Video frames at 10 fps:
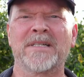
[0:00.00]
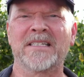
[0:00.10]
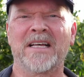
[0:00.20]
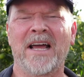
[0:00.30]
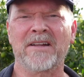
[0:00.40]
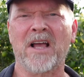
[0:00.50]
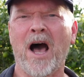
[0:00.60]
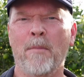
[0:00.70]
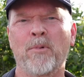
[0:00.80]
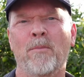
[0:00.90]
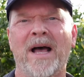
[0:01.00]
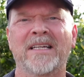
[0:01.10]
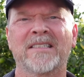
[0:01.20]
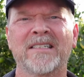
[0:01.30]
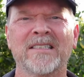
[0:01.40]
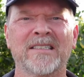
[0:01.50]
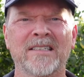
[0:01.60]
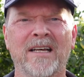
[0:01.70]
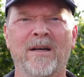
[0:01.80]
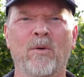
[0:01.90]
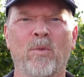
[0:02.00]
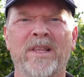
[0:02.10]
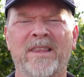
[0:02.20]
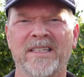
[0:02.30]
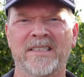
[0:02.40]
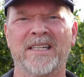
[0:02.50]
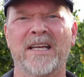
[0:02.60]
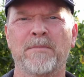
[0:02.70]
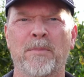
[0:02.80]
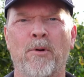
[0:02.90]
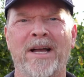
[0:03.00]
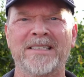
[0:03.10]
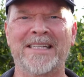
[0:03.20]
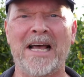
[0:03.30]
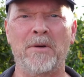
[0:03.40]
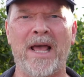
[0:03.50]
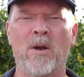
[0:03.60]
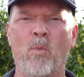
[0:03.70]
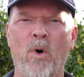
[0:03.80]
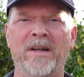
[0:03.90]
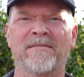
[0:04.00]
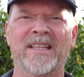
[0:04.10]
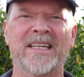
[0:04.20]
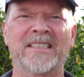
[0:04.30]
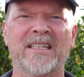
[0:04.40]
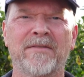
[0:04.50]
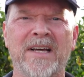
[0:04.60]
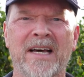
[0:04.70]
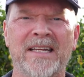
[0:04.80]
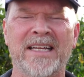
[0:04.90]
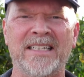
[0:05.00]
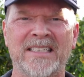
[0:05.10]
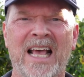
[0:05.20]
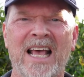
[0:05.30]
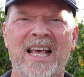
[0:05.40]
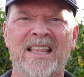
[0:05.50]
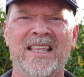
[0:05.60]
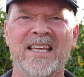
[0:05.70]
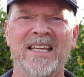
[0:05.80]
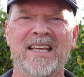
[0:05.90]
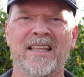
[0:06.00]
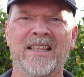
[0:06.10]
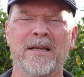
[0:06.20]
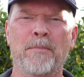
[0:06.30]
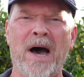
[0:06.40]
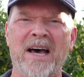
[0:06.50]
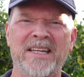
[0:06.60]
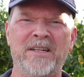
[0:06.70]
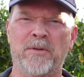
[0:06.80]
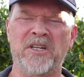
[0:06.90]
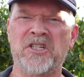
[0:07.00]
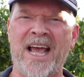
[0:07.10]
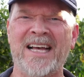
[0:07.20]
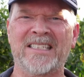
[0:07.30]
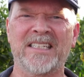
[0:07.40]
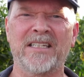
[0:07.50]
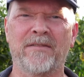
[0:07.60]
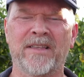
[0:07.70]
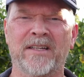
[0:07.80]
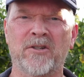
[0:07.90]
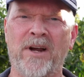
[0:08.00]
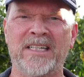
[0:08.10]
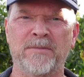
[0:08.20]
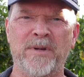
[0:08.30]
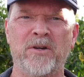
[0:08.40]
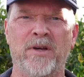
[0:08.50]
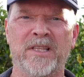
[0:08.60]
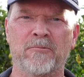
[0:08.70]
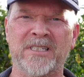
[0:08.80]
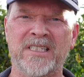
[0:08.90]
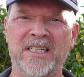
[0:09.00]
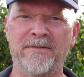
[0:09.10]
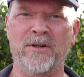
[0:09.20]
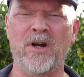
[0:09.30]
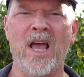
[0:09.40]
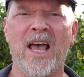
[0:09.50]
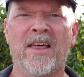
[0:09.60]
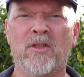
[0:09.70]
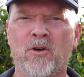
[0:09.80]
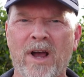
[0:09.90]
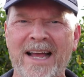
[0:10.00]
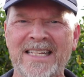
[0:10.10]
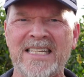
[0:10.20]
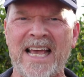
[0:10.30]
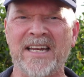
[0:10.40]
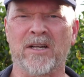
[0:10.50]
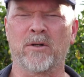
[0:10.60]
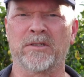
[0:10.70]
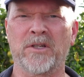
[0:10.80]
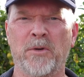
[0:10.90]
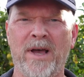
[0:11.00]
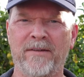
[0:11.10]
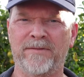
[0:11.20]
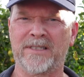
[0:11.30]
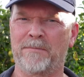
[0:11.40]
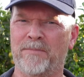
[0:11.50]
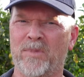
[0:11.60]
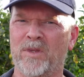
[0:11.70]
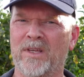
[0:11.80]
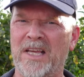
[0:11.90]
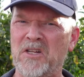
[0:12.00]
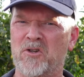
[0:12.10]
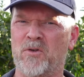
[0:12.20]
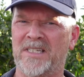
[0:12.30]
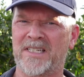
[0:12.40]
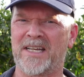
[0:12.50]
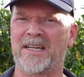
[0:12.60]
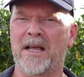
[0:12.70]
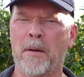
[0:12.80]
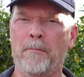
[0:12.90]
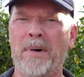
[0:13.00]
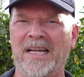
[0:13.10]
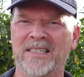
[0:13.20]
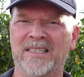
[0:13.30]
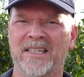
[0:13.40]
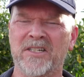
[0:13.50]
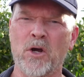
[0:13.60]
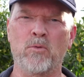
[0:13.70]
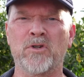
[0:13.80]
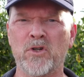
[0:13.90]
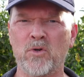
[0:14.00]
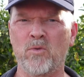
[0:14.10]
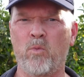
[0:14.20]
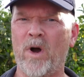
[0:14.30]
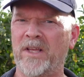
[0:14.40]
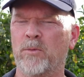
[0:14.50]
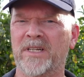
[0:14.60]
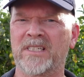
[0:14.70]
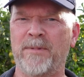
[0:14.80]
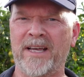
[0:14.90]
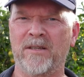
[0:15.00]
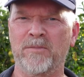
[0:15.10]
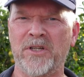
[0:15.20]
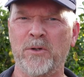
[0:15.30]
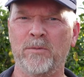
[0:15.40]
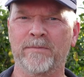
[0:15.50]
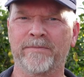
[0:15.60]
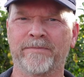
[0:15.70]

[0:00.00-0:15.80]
design compromises with this to keep the price down, and one of the things they've done is the body or the chassis of the transmitter and the receiver, they're identical. So you have some interesting buttons that don't do what you would expect them to. For